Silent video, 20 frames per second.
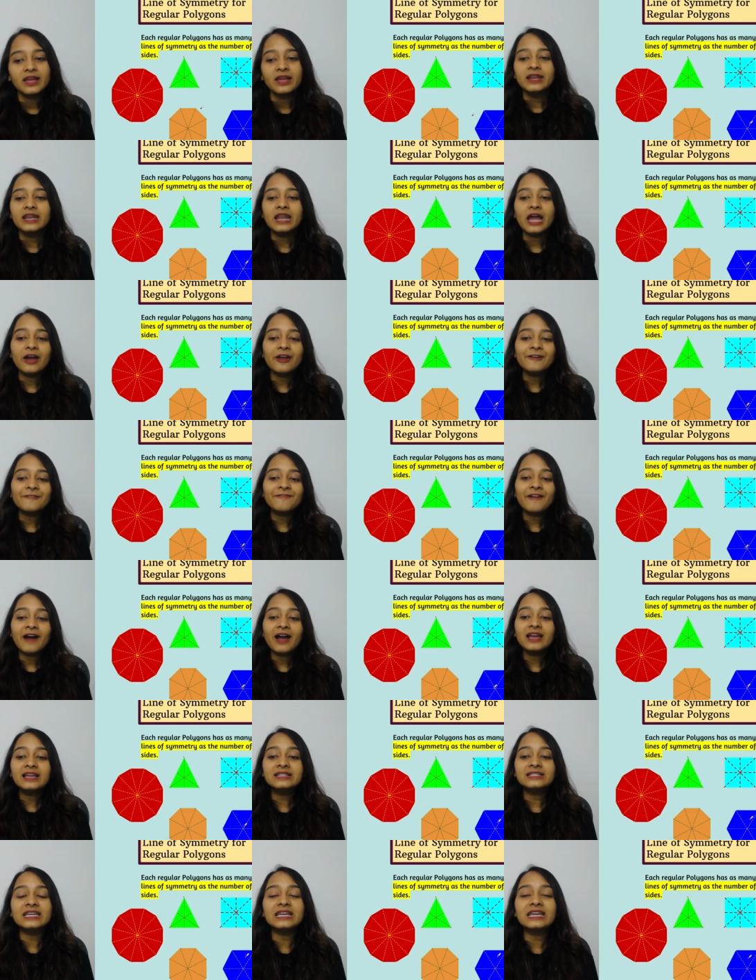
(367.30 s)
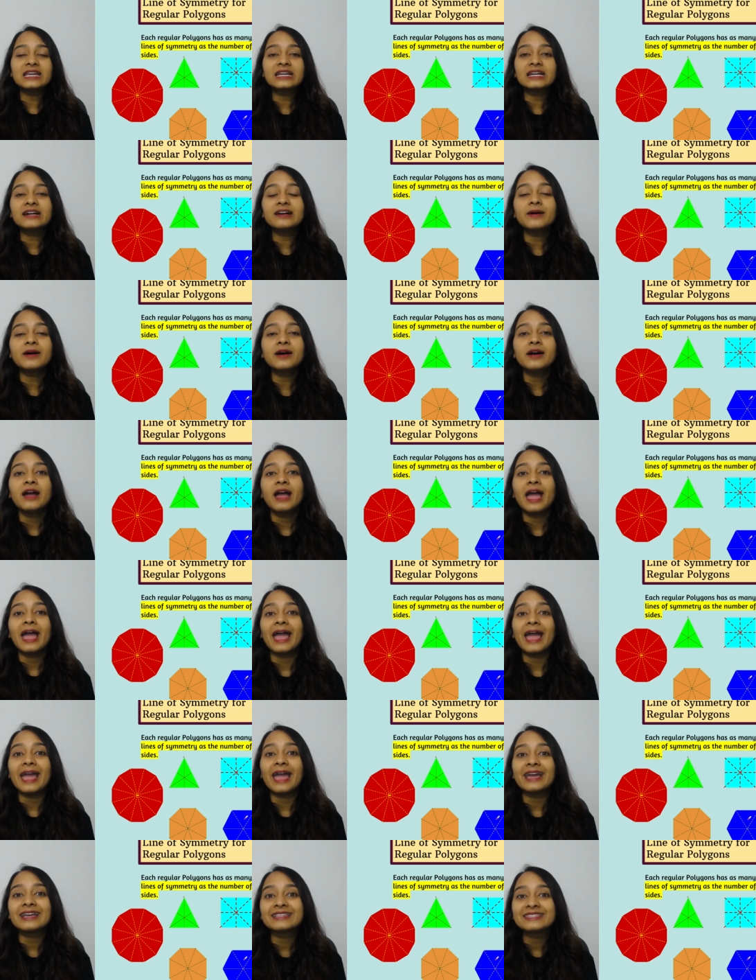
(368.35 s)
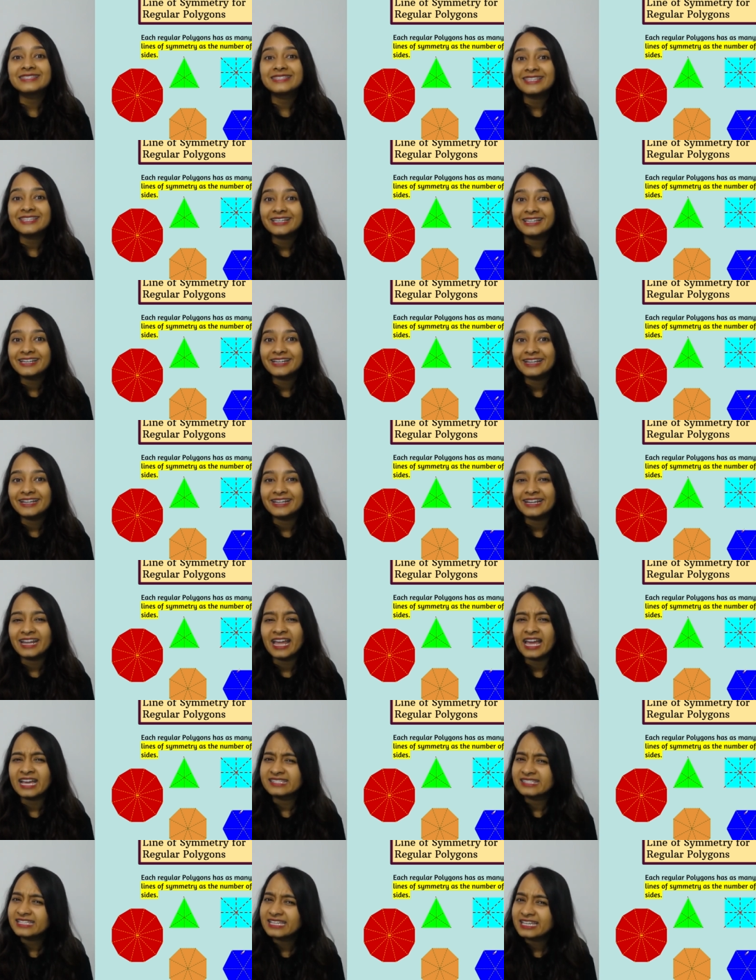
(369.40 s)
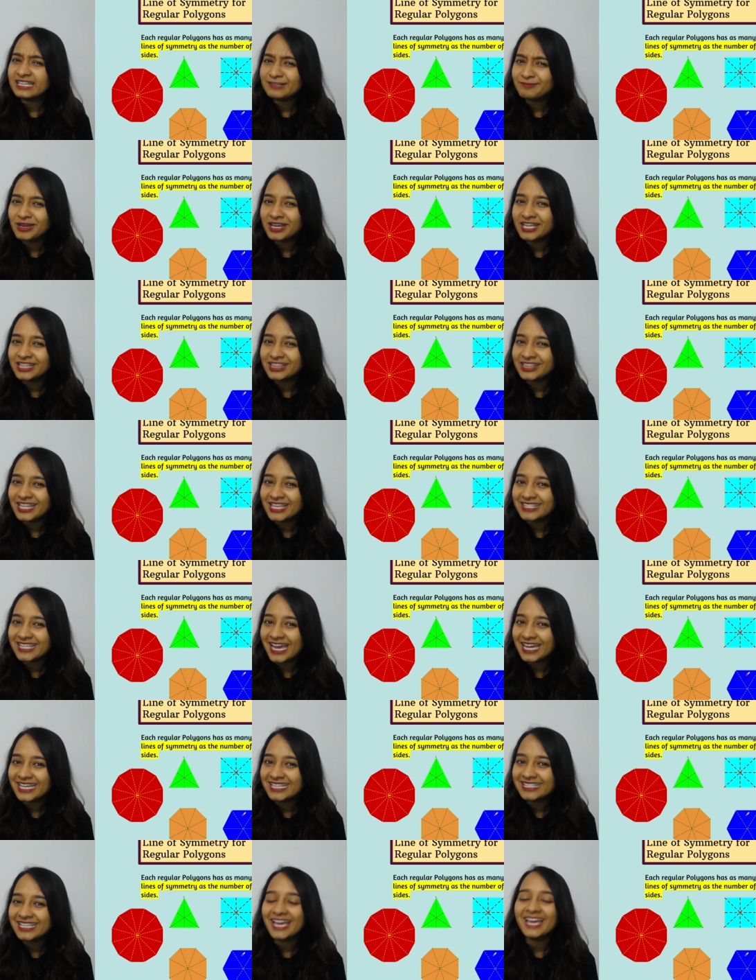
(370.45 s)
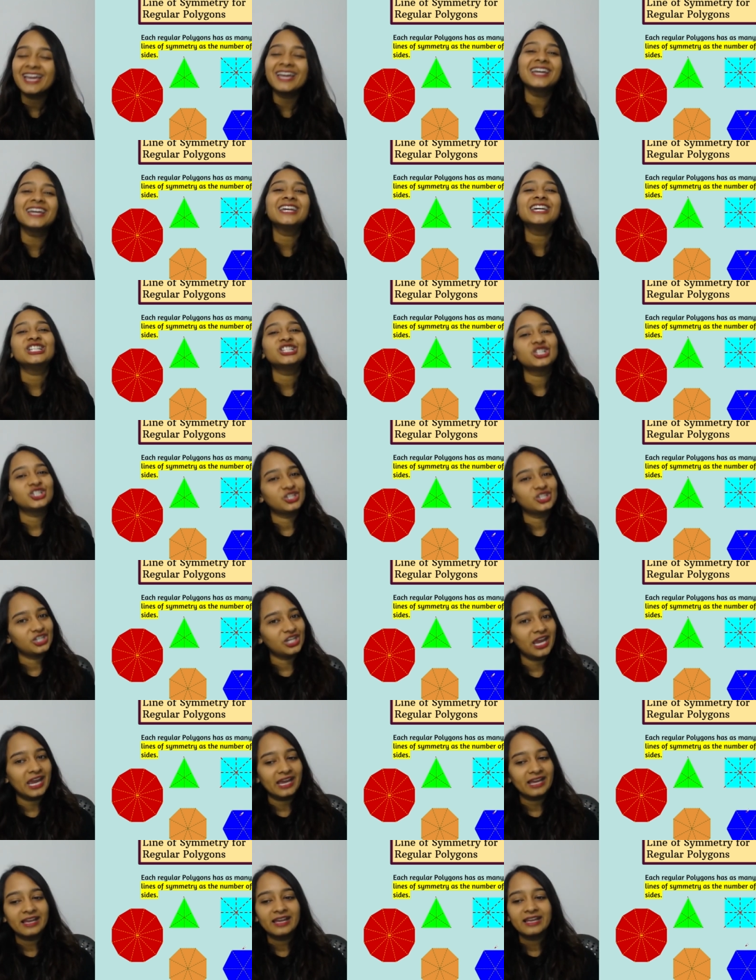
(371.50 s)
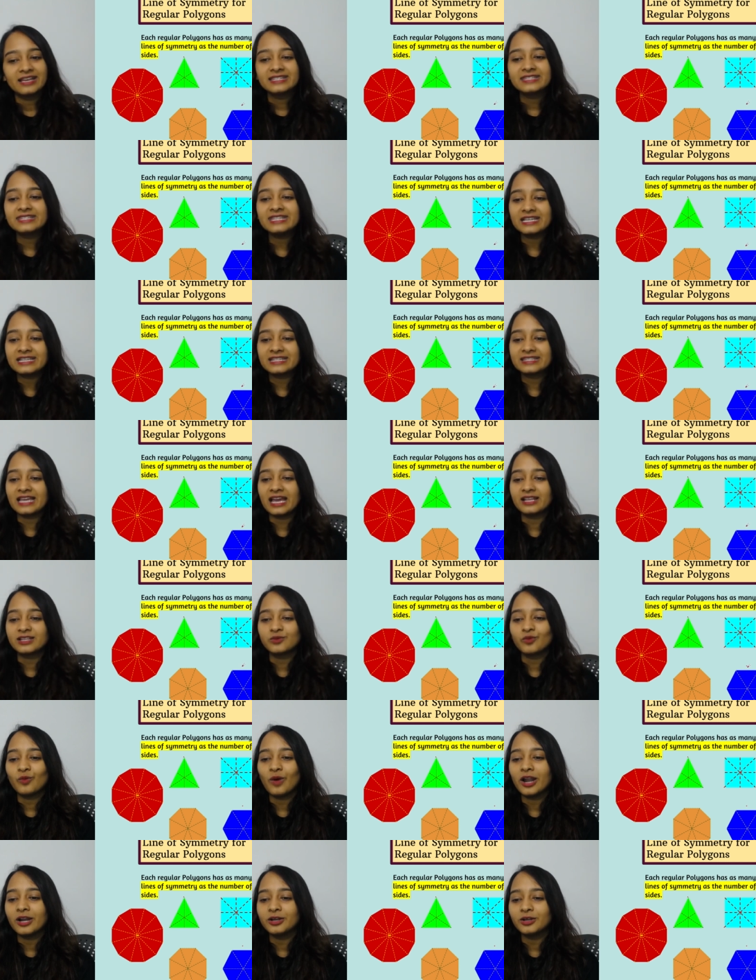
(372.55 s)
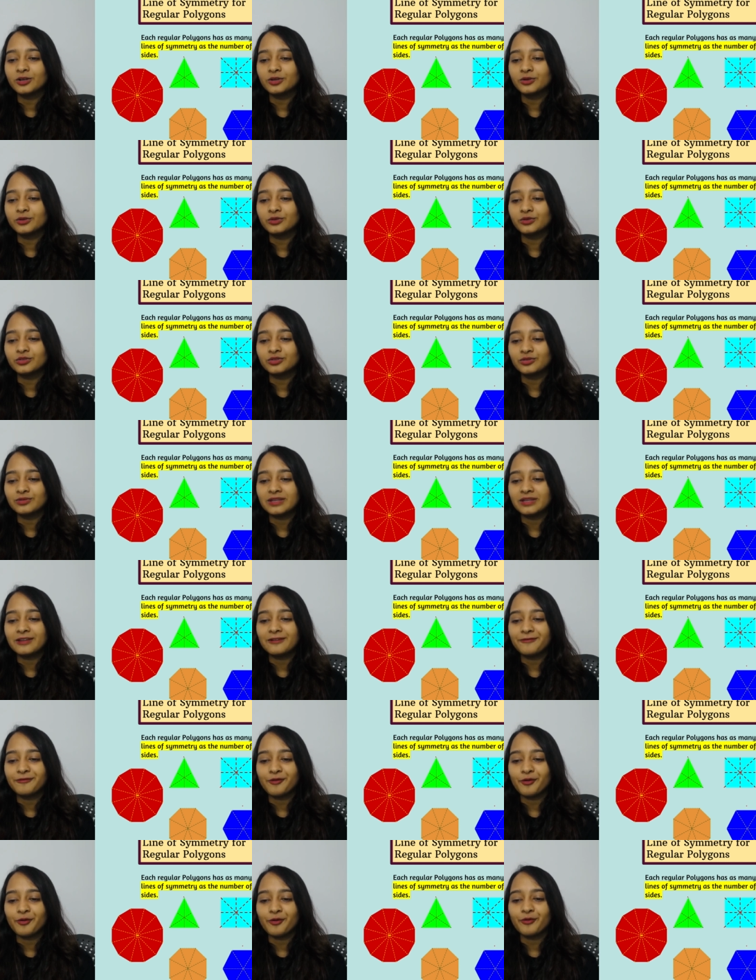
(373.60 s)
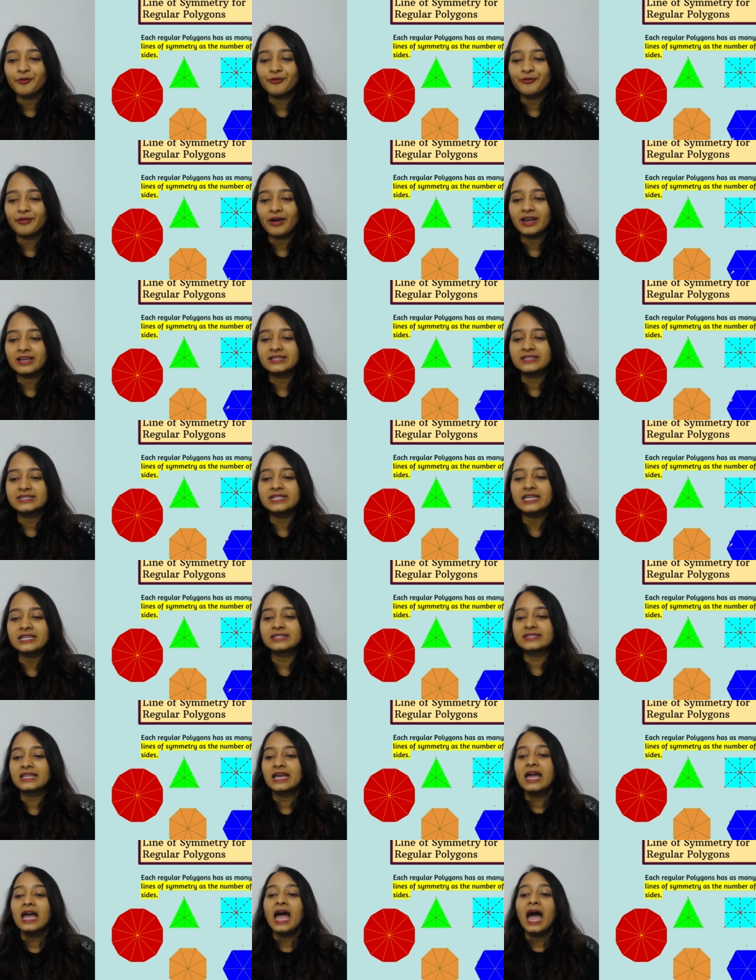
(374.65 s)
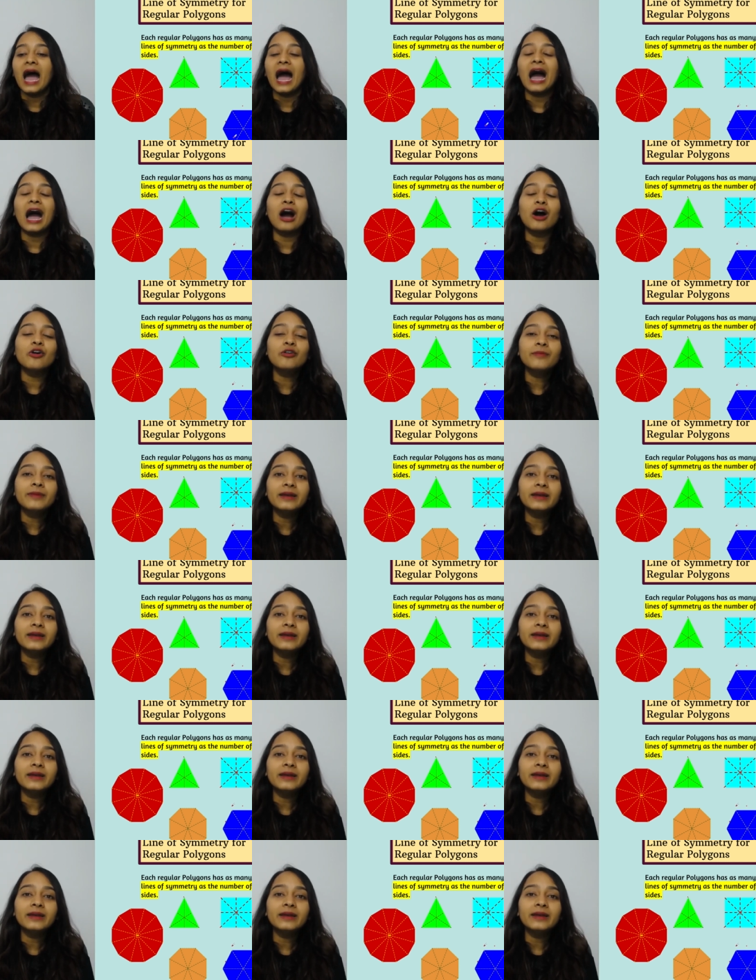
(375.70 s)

Now if I take a hexagon, hexagon mein kitne sides hai? Chhe. Six sides. One, two, three, four, five, six. How